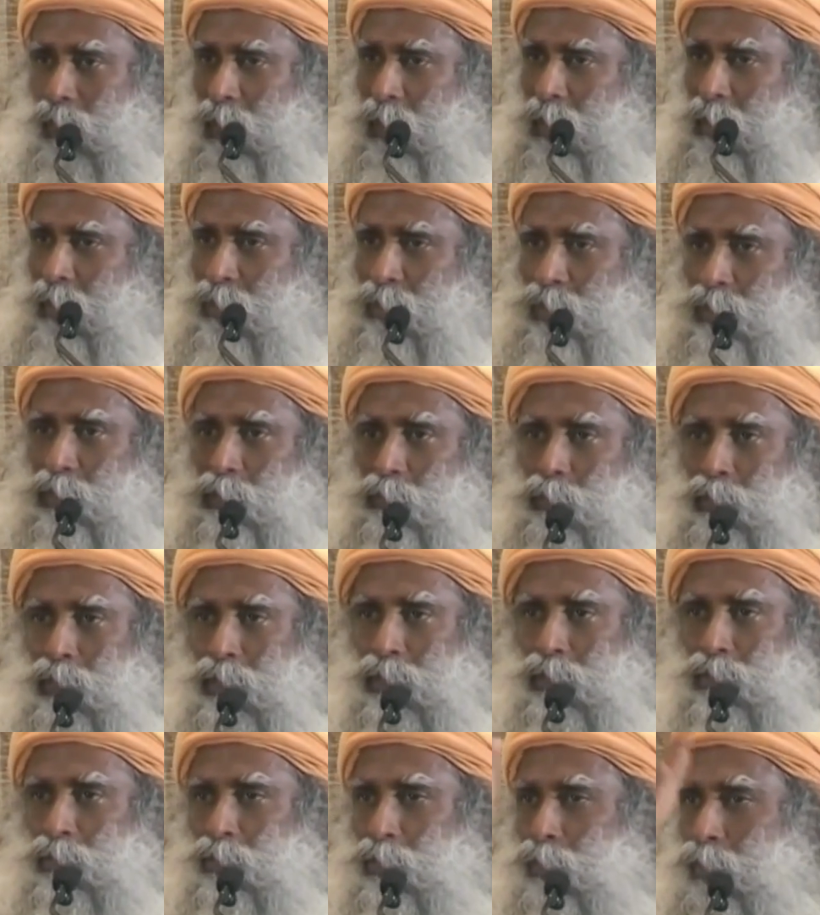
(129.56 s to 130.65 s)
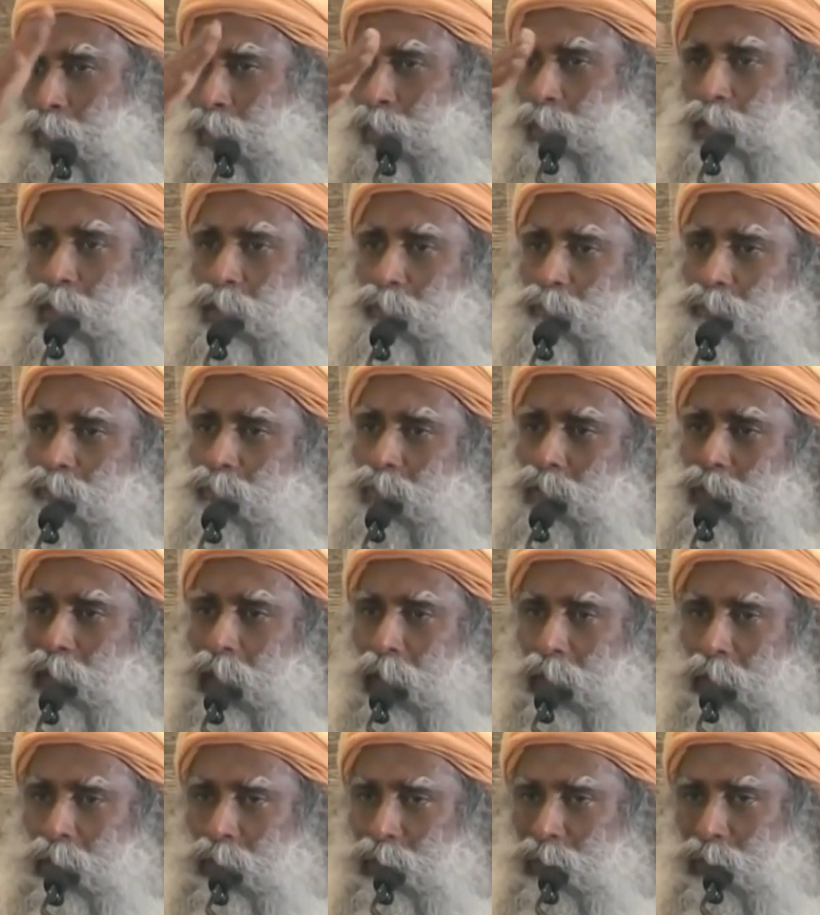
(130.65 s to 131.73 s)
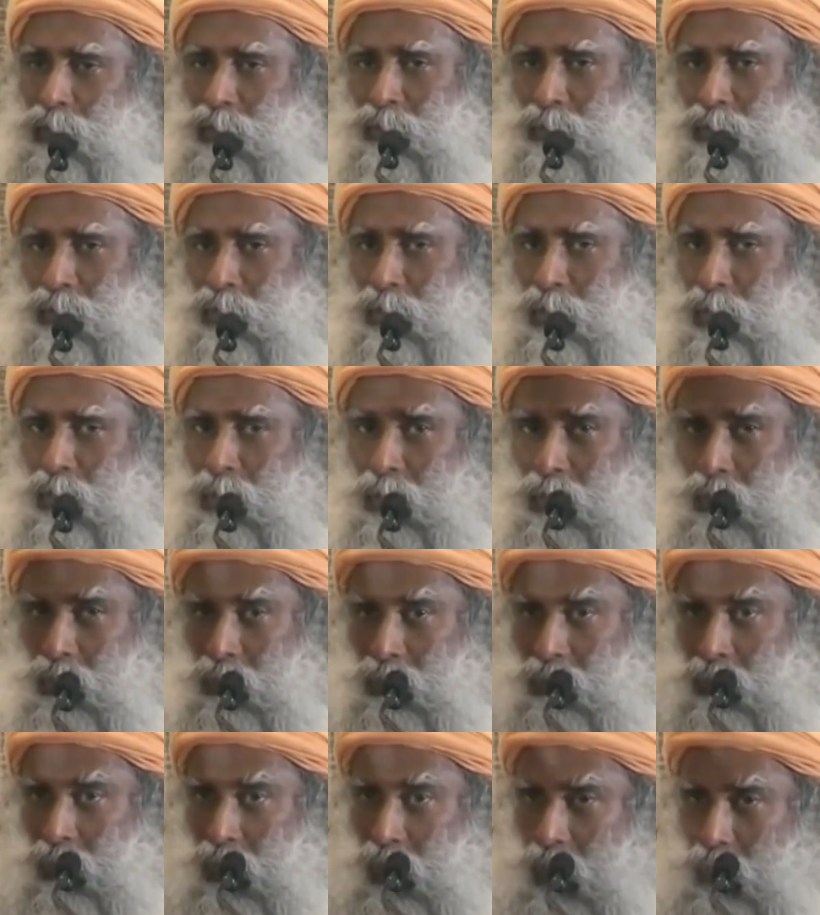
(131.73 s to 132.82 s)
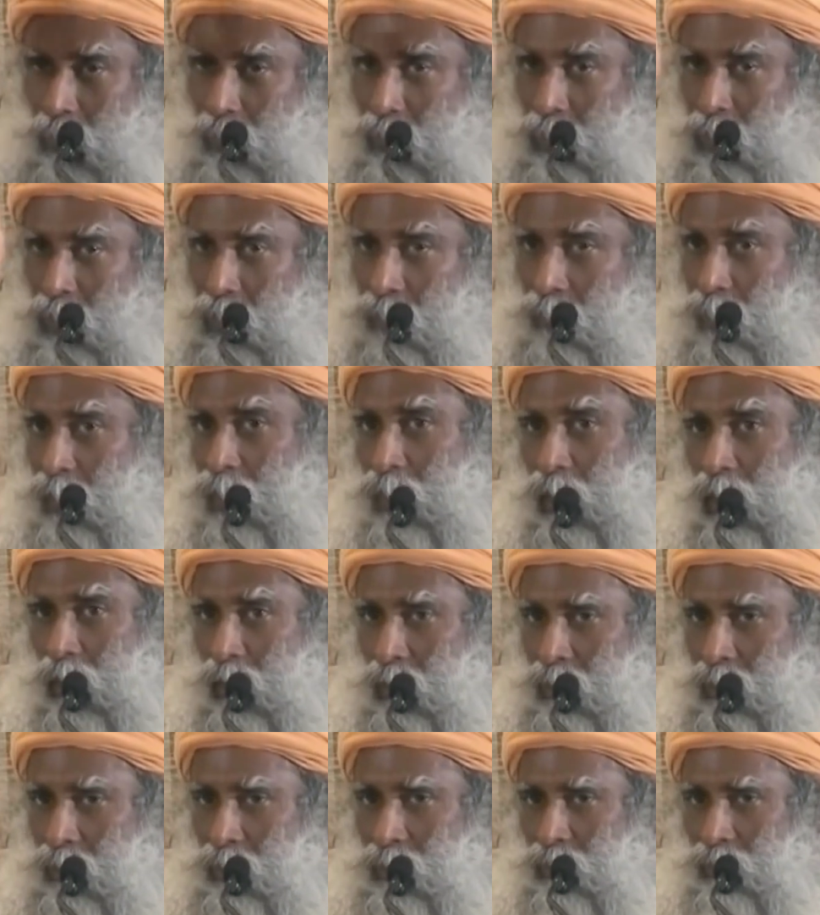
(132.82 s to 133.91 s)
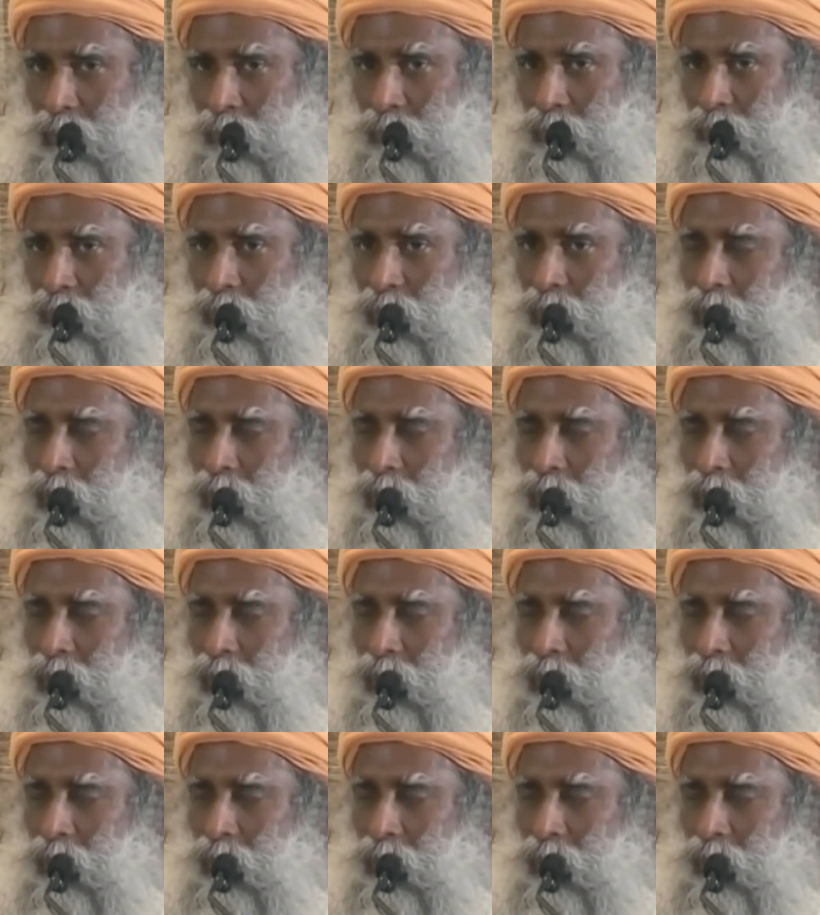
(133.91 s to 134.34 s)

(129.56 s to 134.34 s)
your energy is being thrown in different directions, it is not going in one direction.